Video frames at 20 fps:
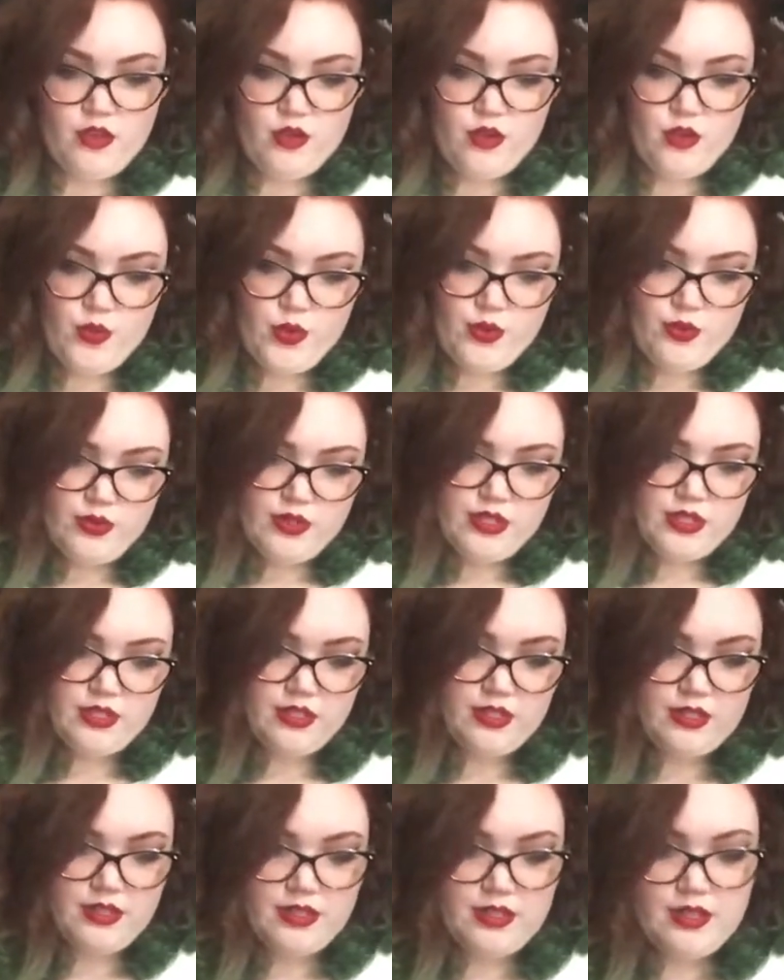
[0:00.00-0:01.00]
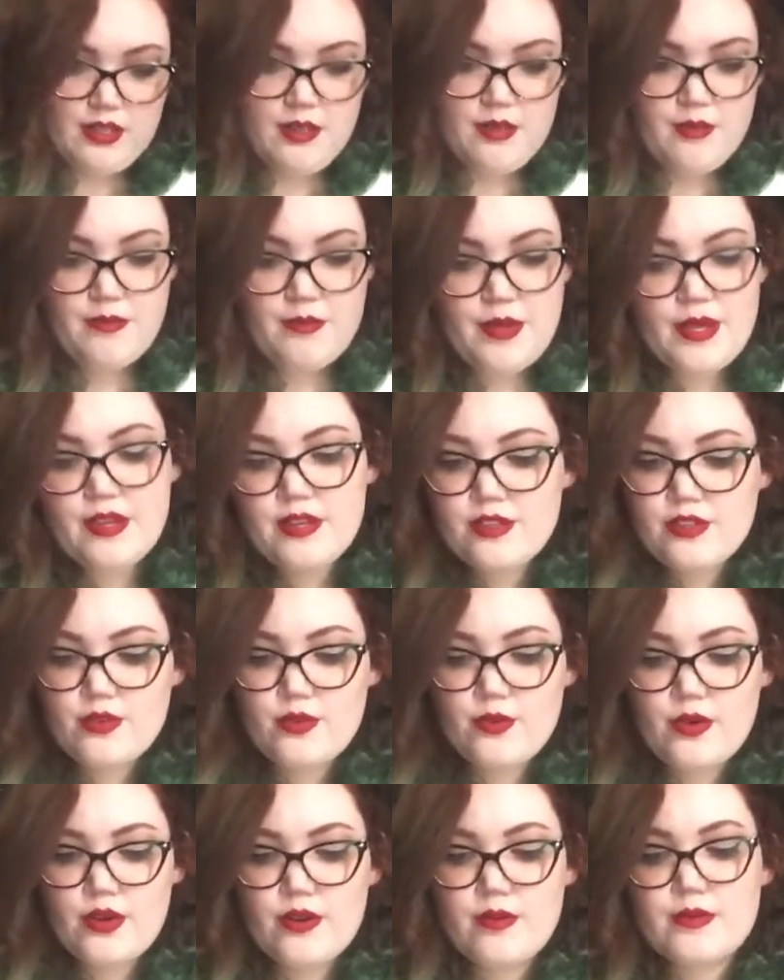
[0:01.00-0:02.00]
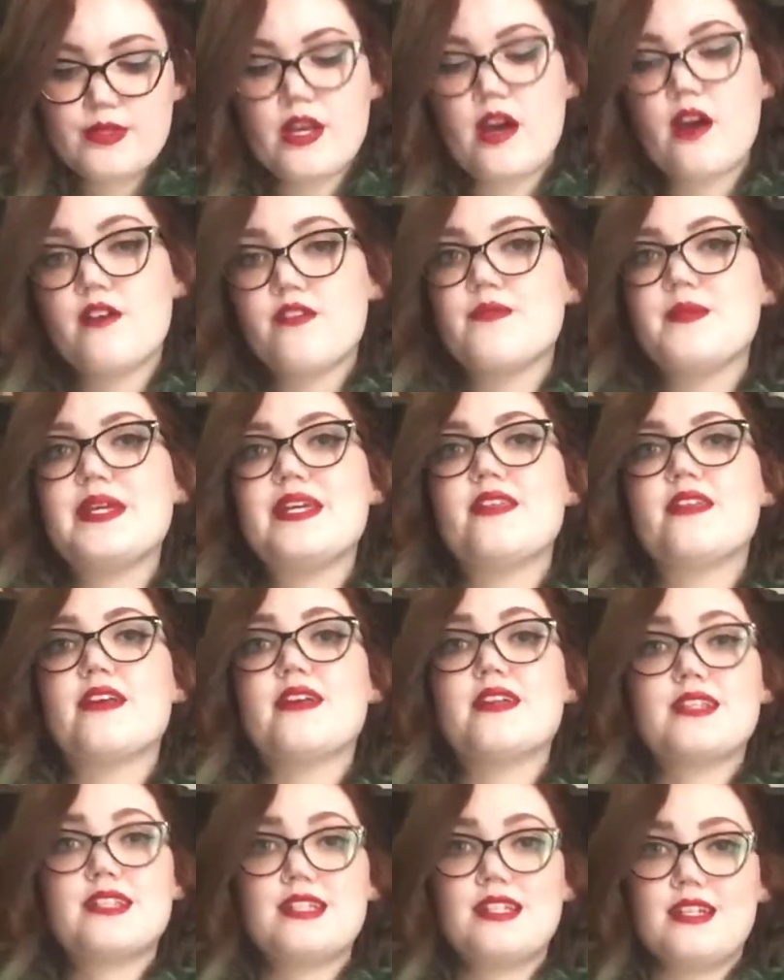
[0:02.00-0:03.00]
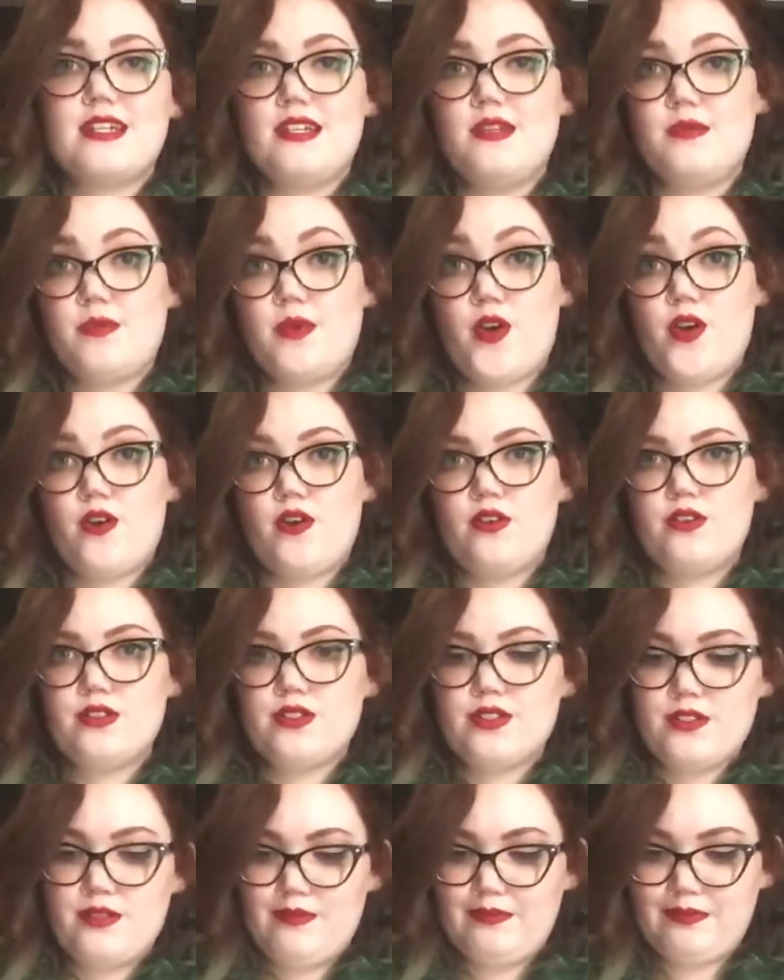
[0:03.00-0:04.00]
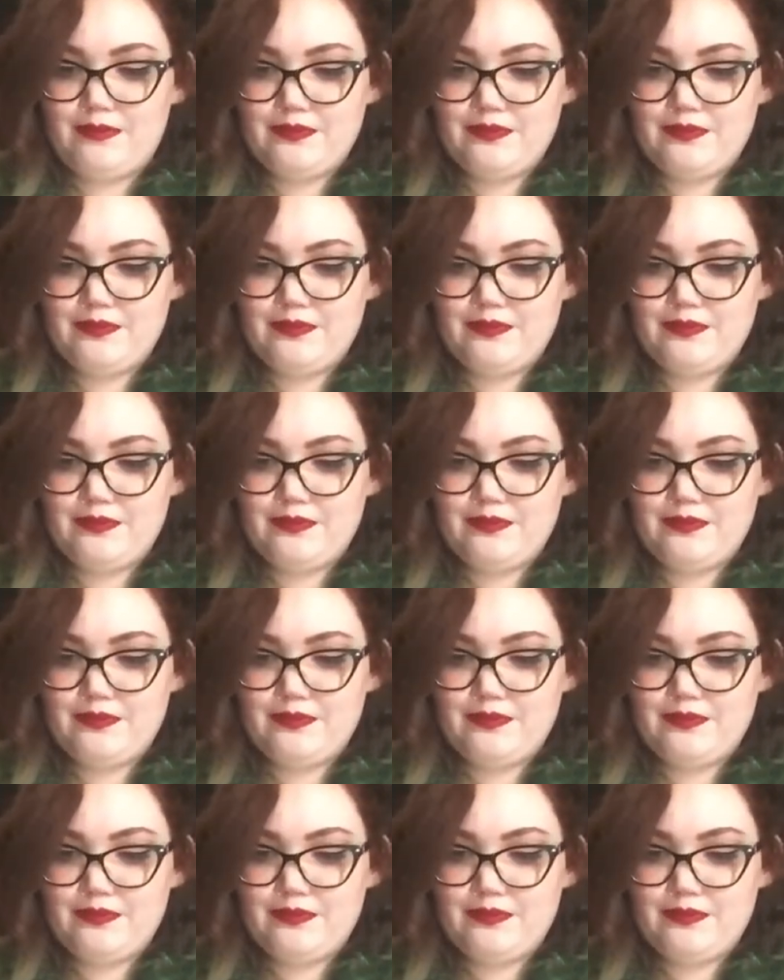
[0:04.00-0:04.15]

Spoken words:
quote, pick the worms off me like sticky pearls.